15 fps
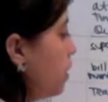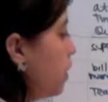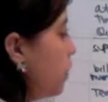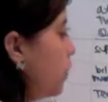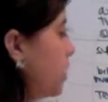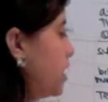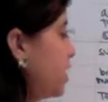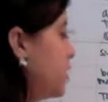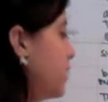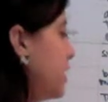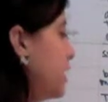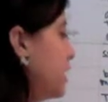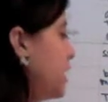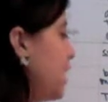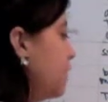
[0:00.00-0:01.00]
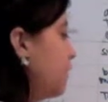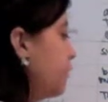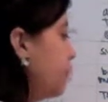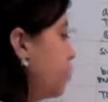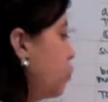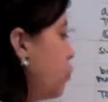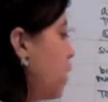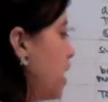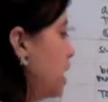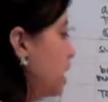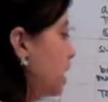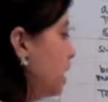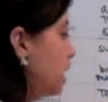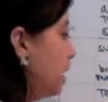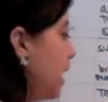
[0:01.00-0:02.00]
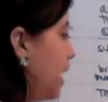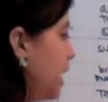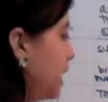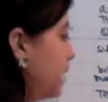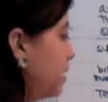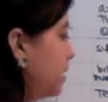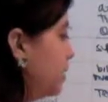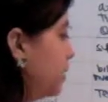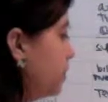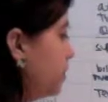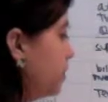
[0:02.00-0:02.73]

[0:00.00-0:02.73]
Which means that for one client,